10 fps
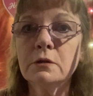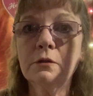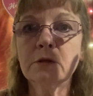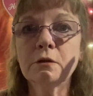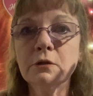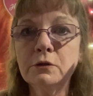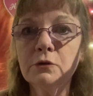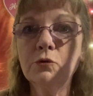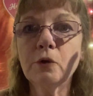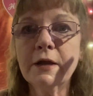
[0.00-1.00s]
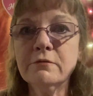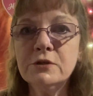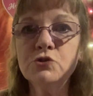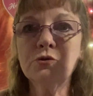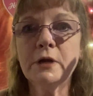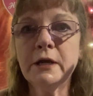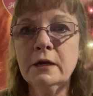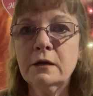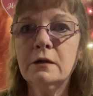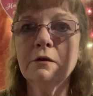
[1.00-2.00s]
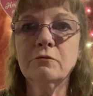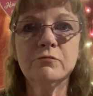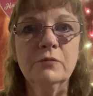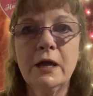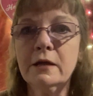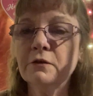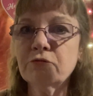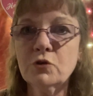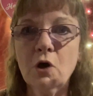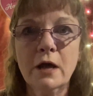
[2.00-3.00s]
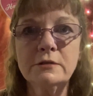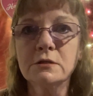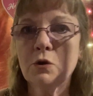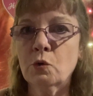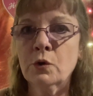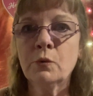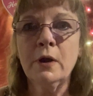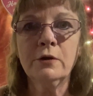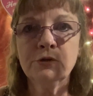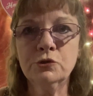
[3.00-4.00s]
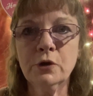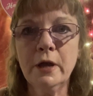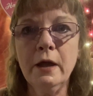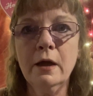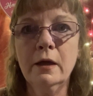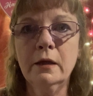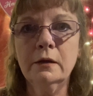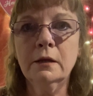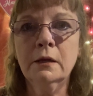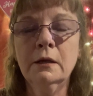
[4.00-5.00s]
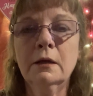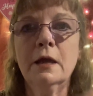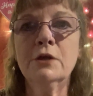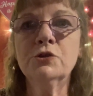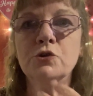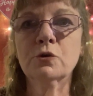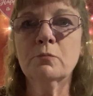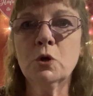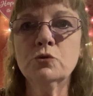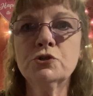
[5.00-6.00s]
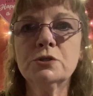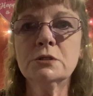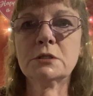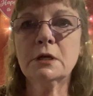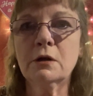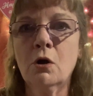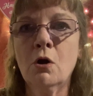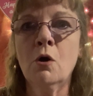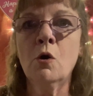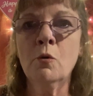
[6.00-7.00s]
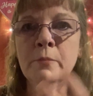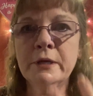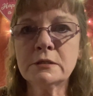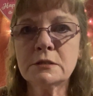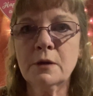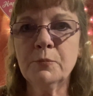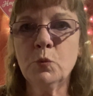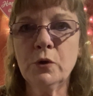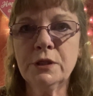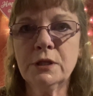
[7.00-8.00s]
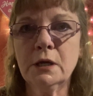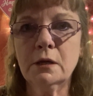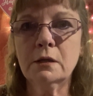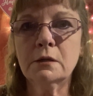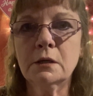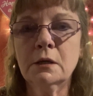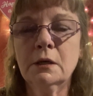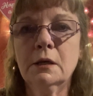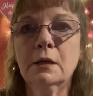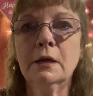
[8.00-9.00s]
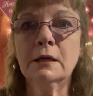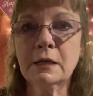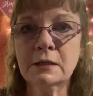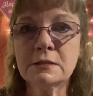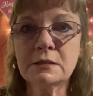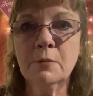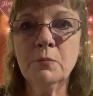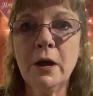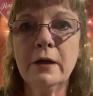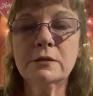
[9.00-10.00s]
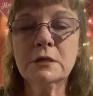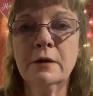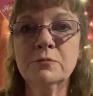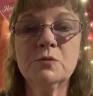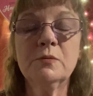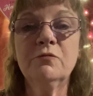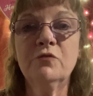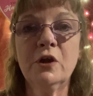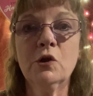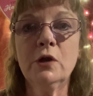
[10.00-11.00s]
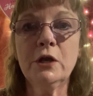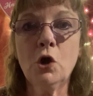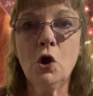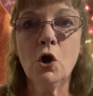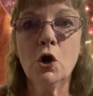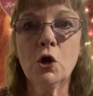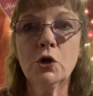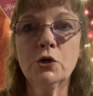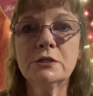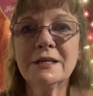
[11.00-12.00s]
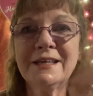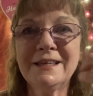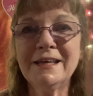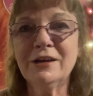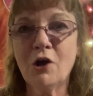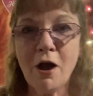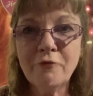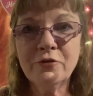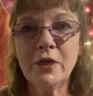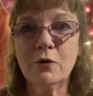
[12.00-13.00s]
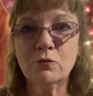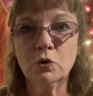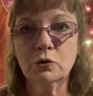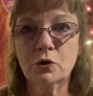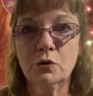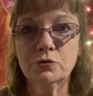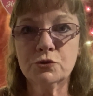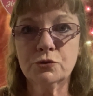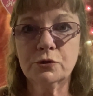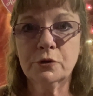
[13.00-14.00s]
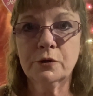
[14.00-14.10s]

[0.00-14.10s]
the little gravy train of negative thoughts going around in your head, and your emotions get all mixed up with it, it can sometimes be very hard to get off of that roller coaster,